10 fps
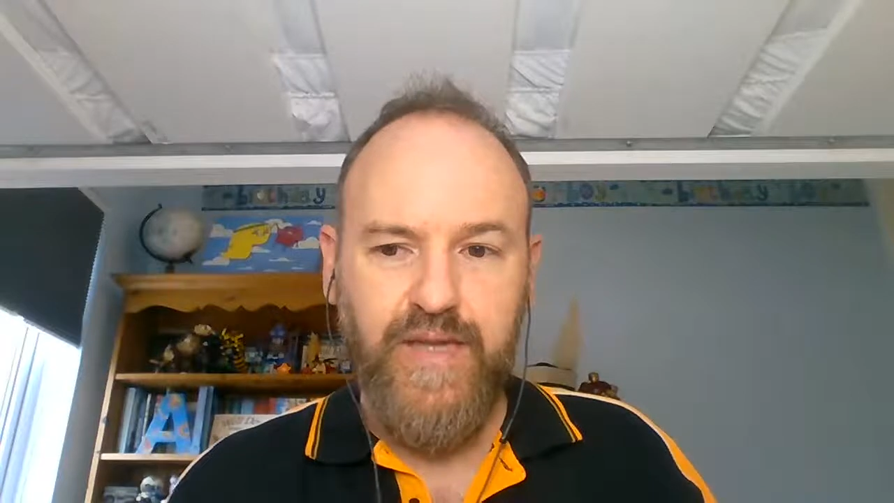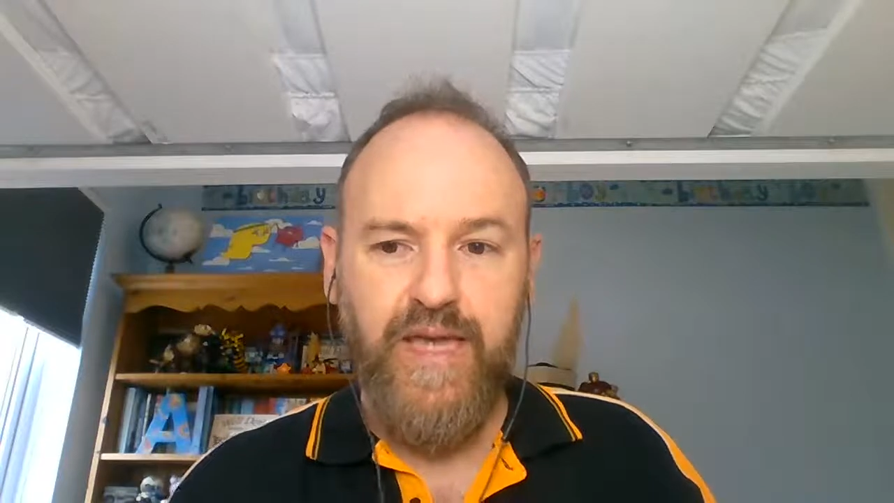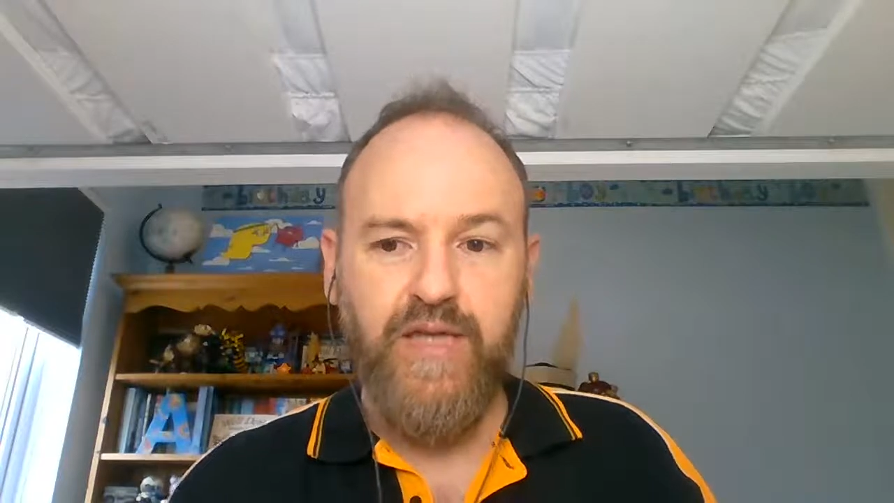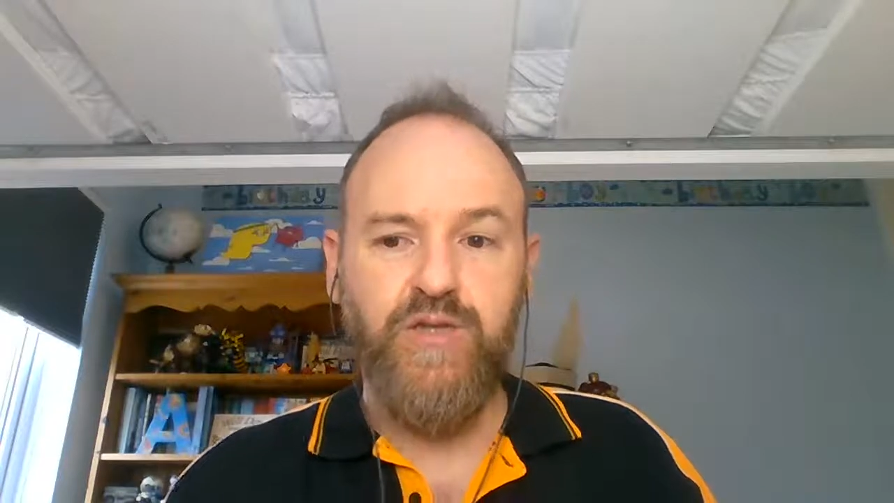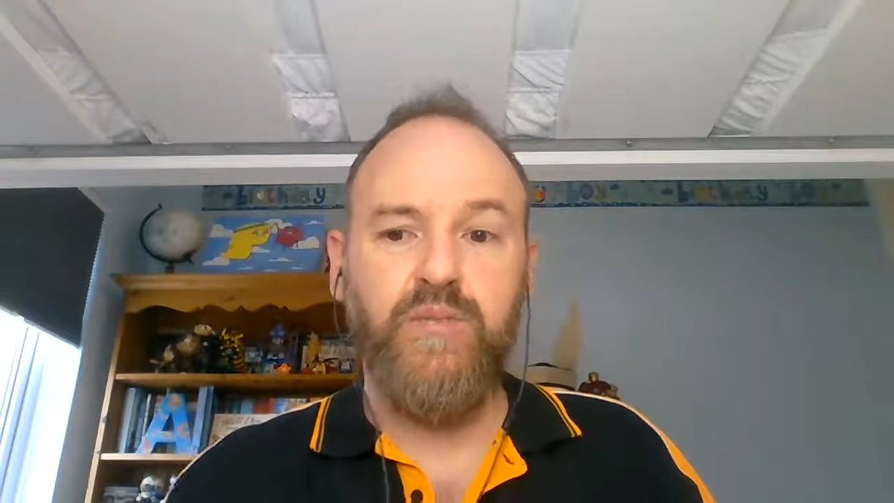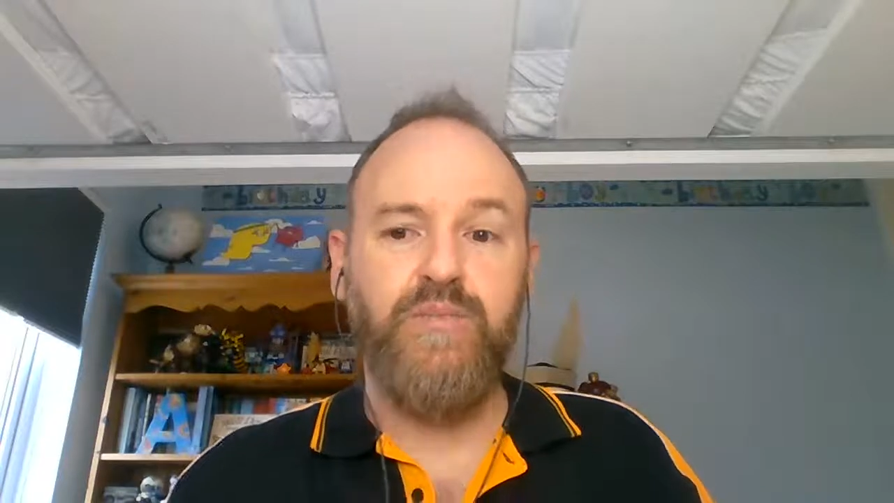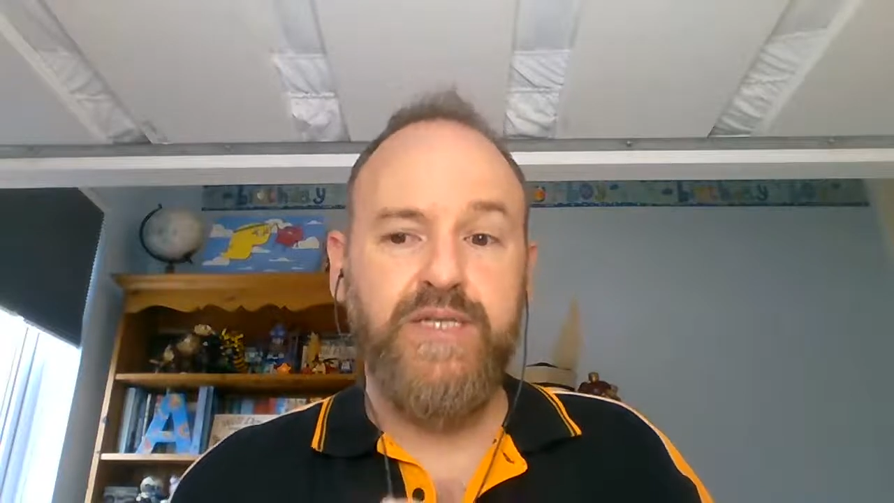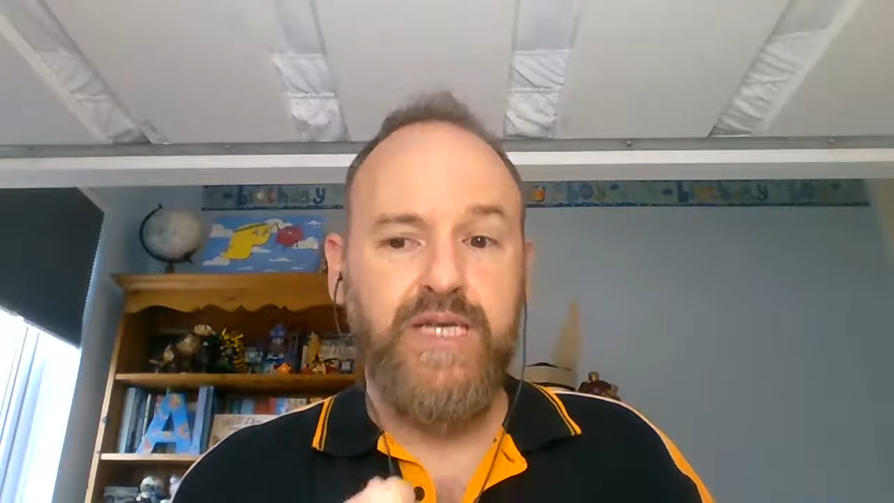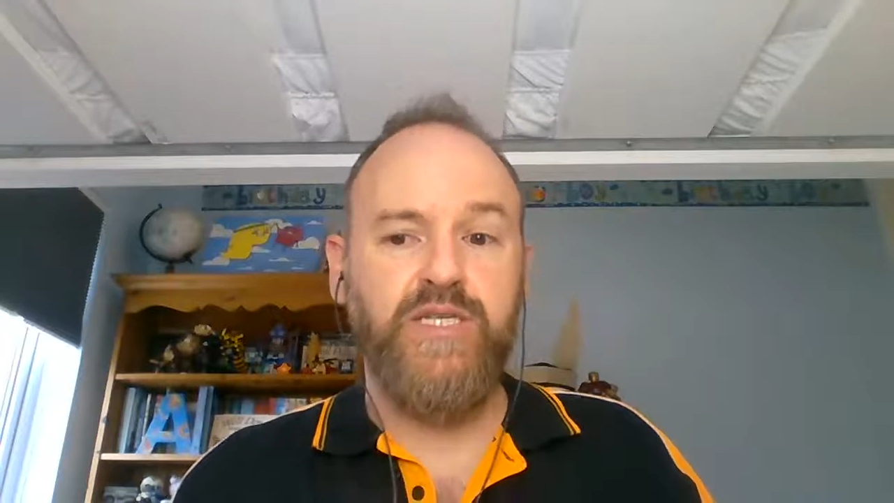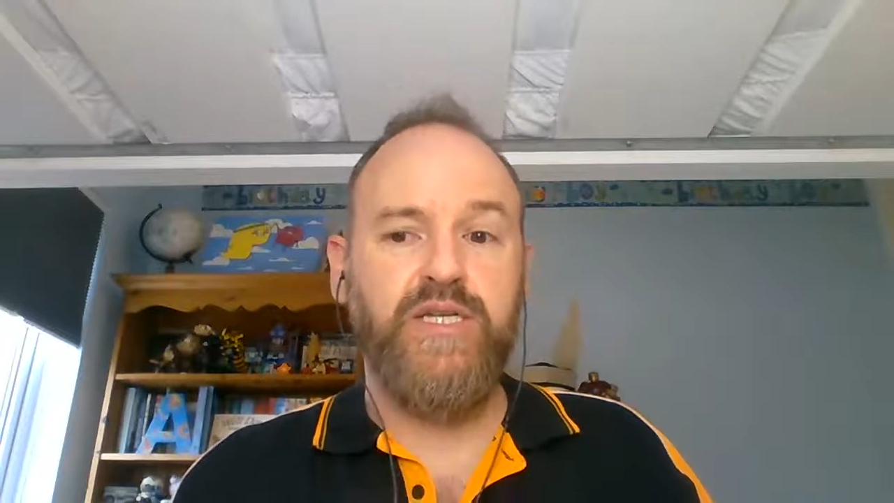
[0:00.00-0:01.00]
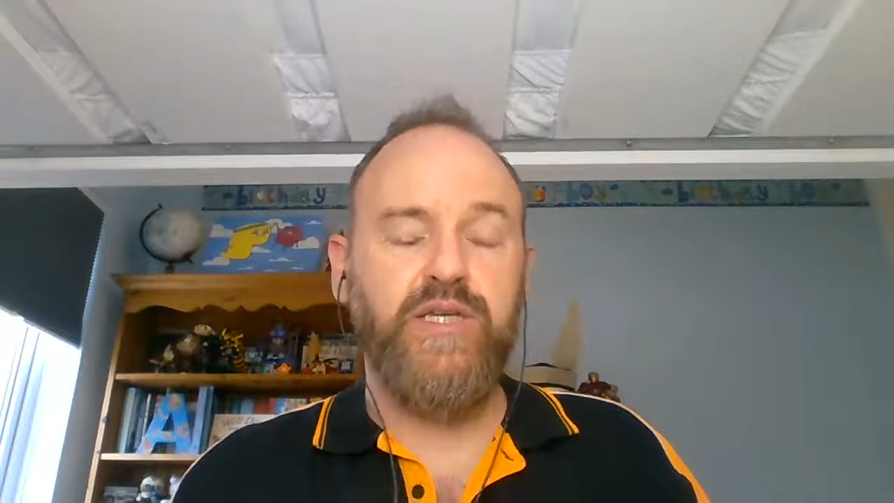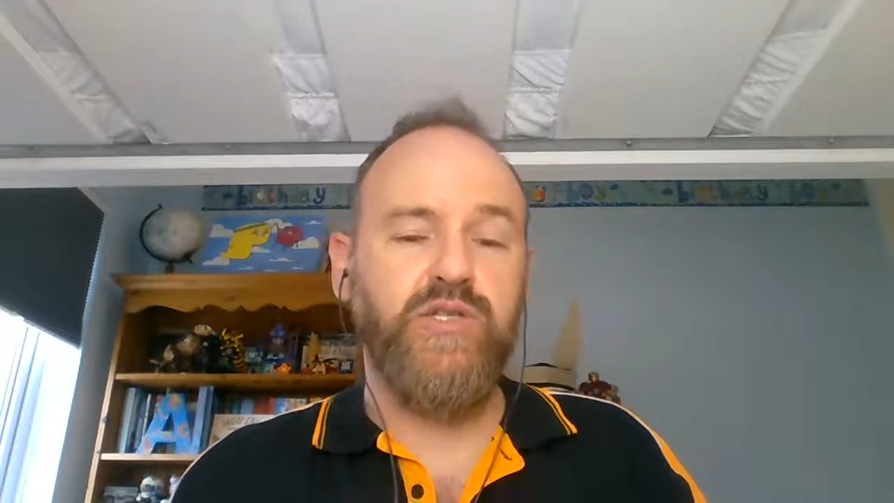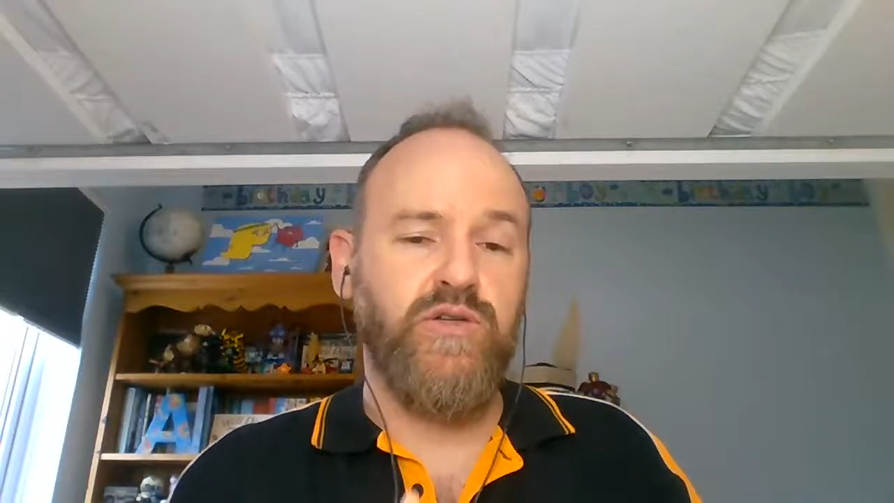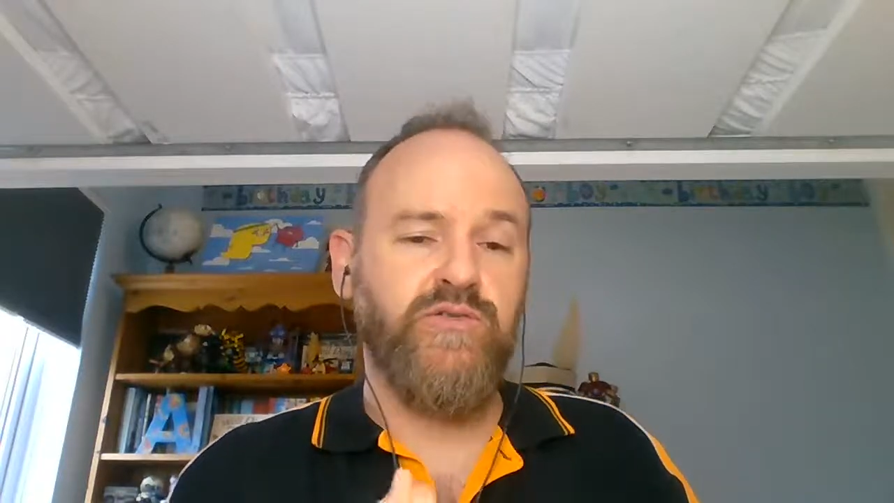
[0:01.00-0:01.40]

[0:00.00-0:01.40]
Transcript: And potentially you should